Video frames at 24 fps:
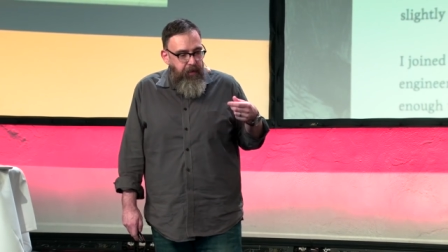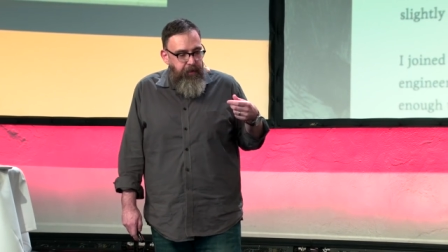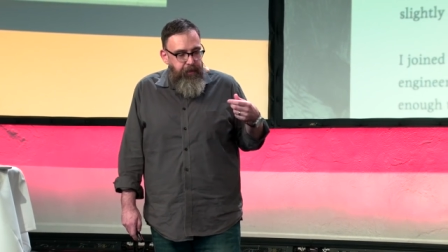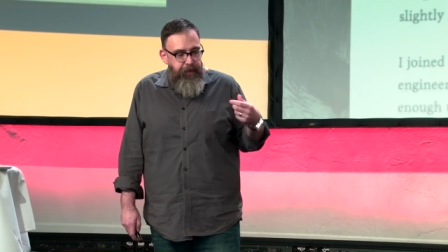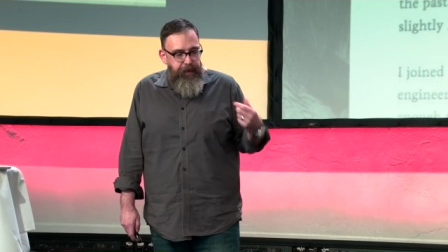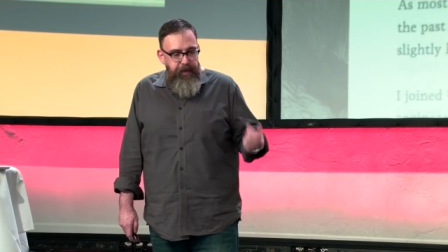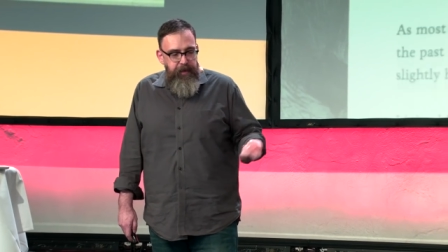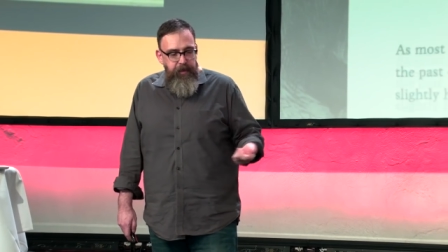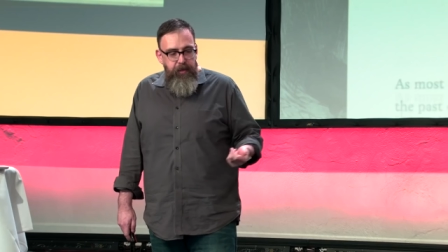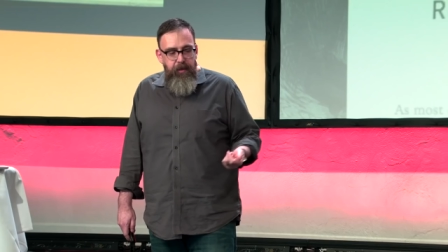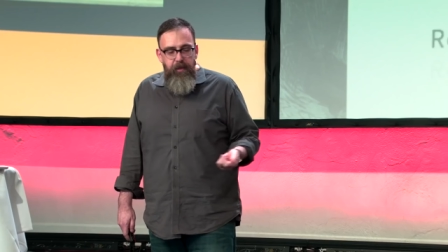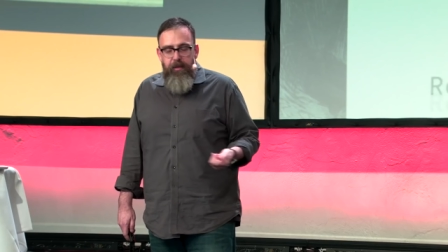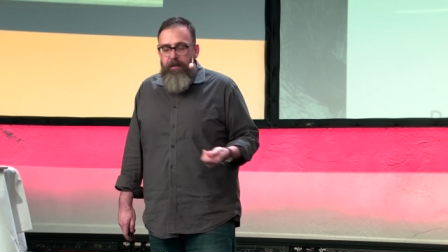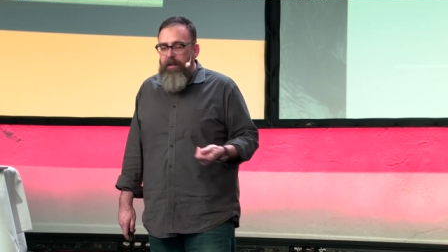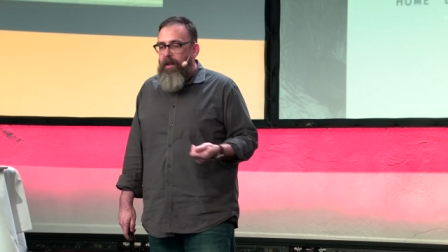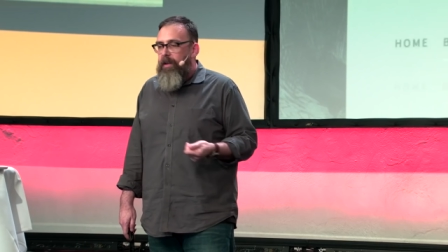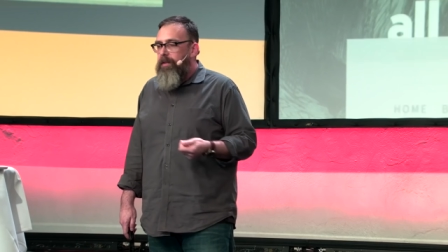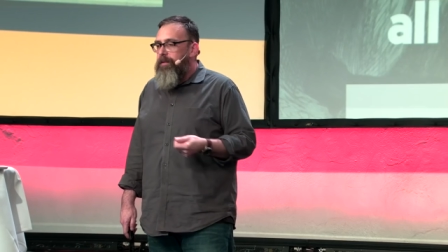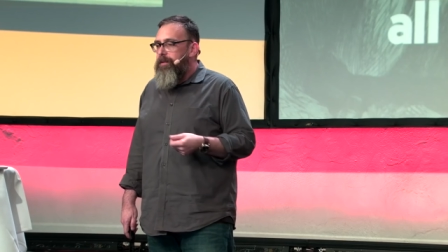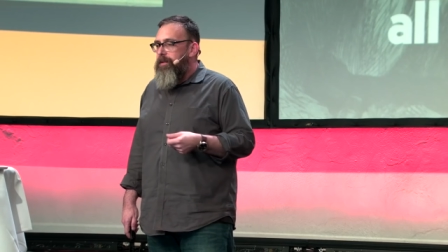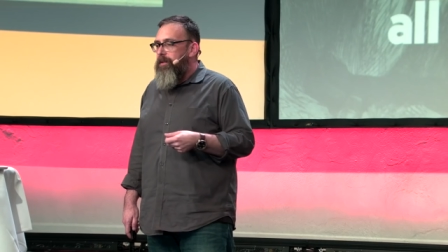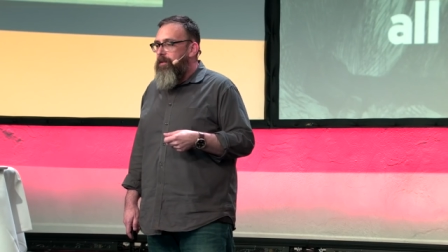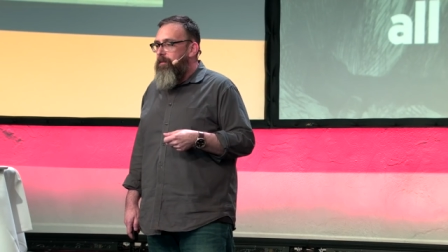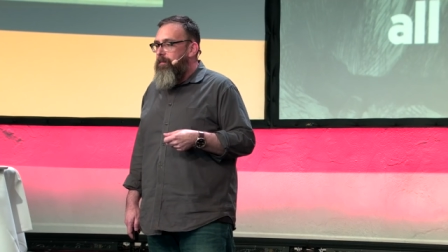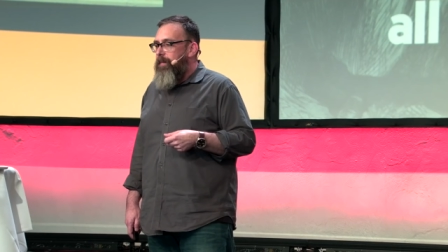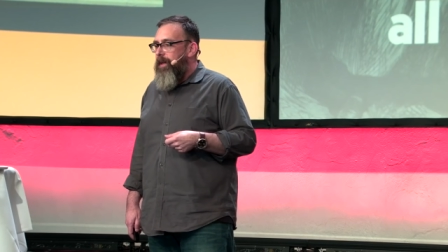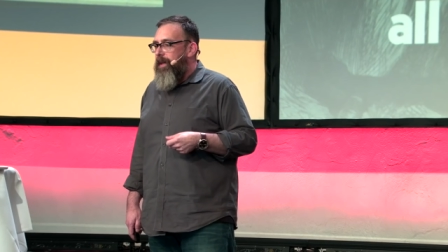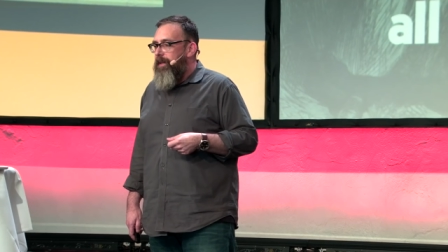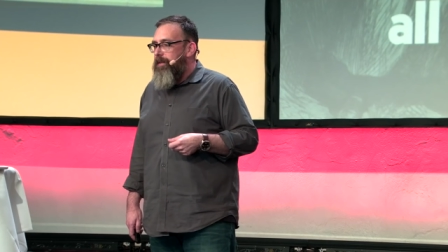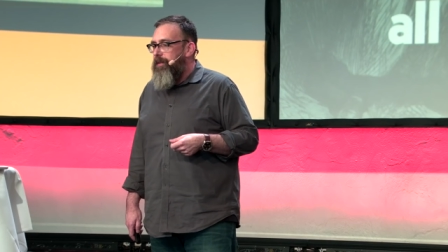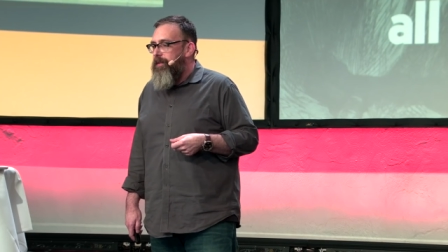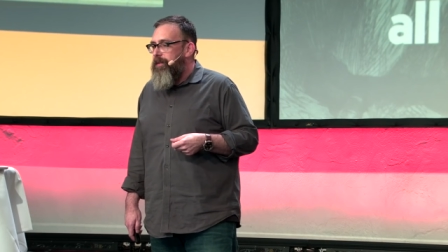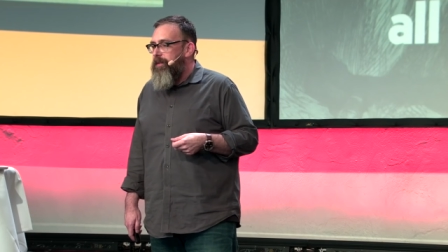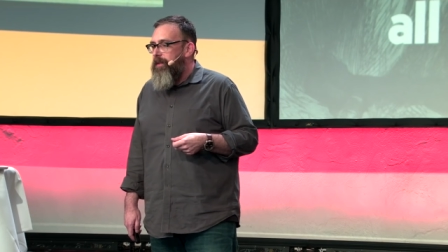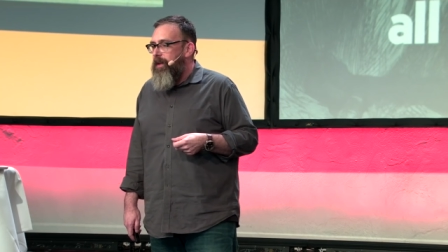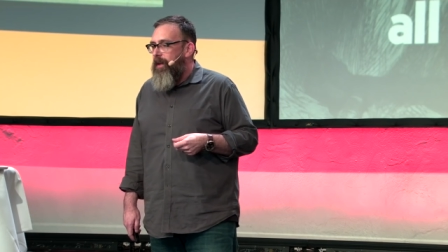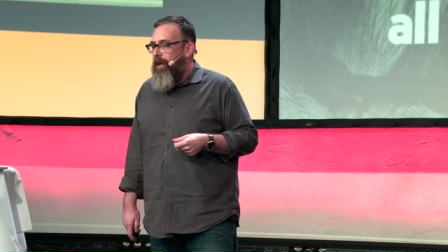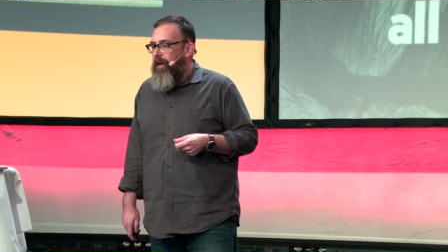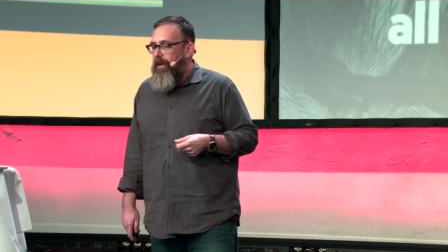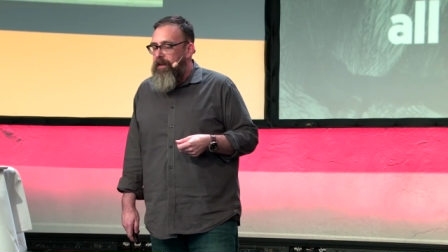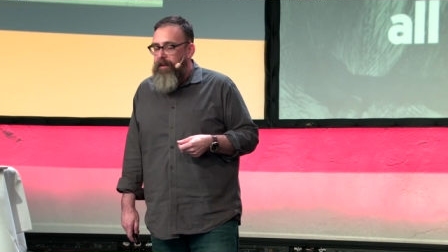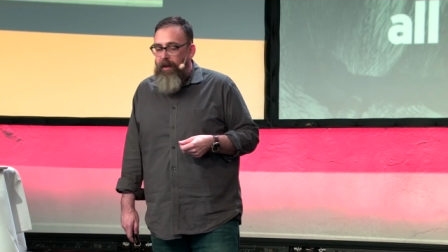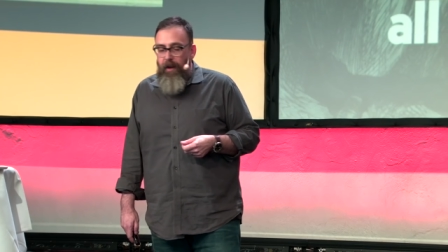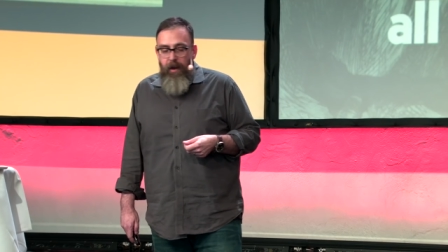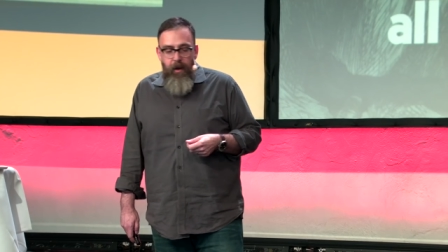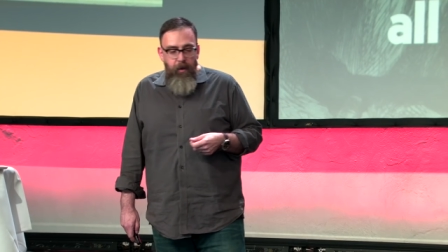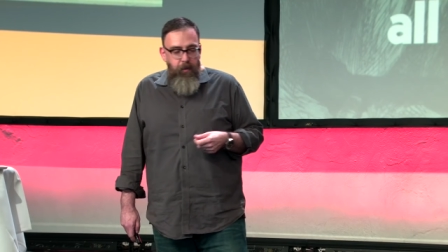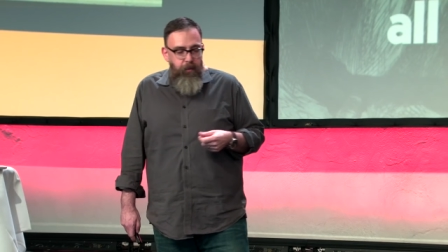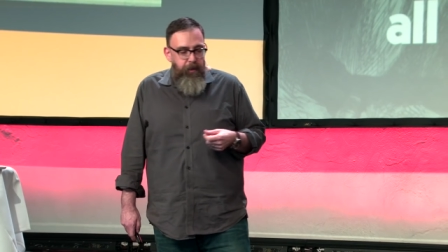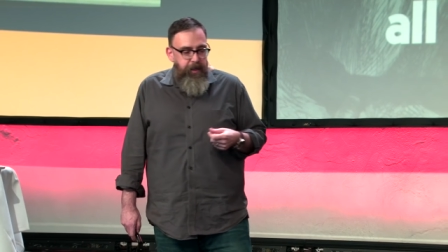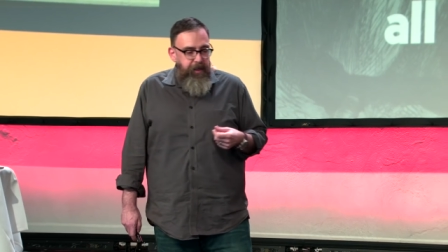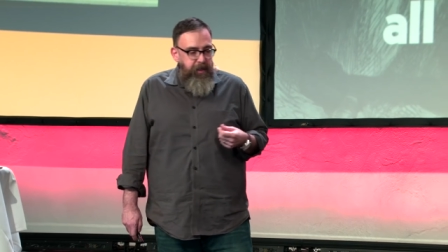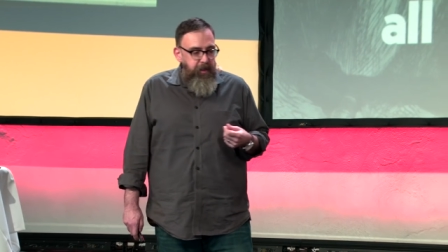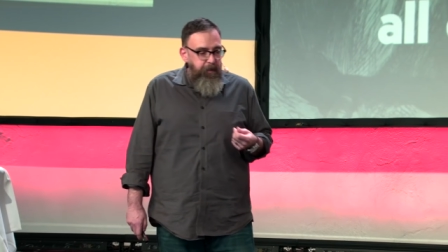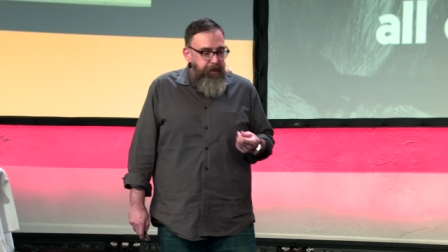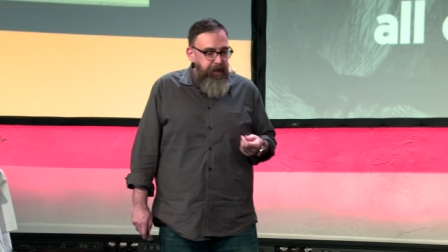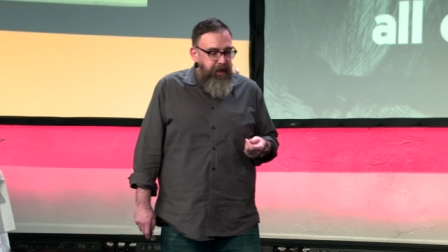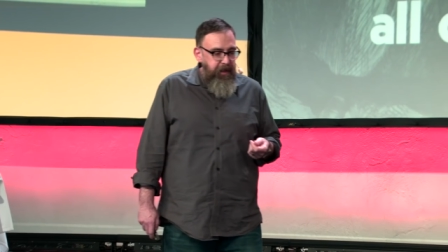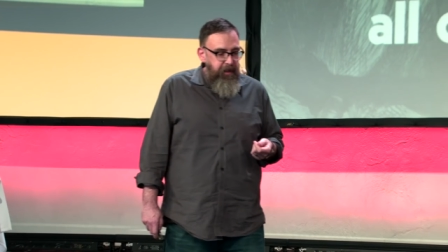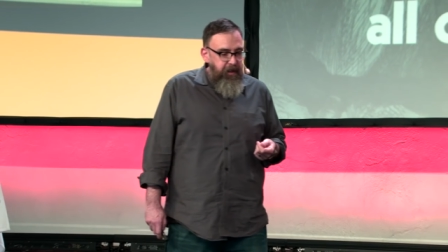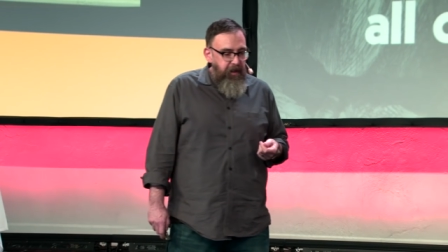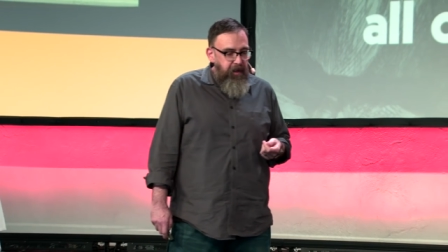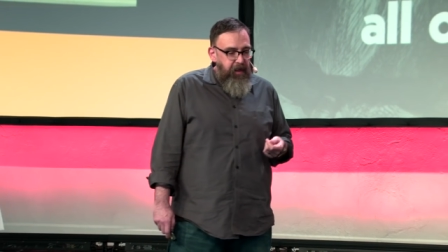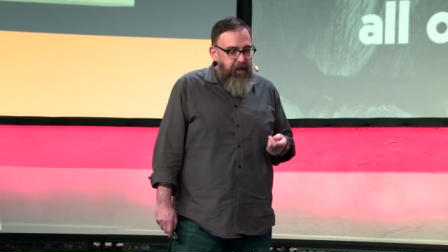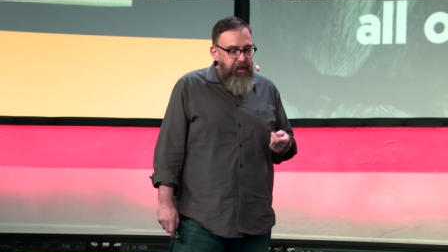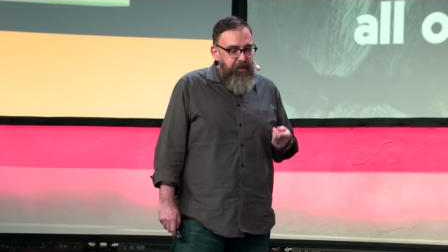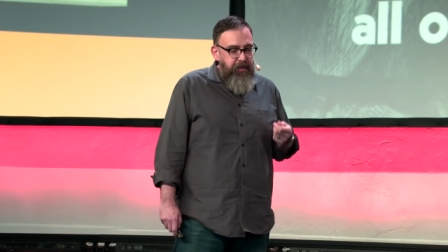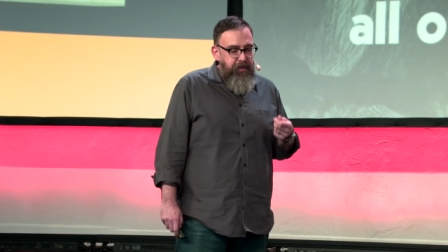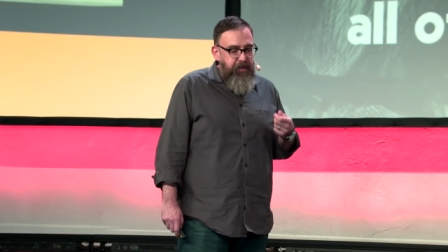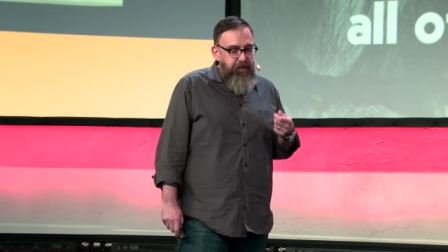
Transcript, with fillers: This is also by design. We spent a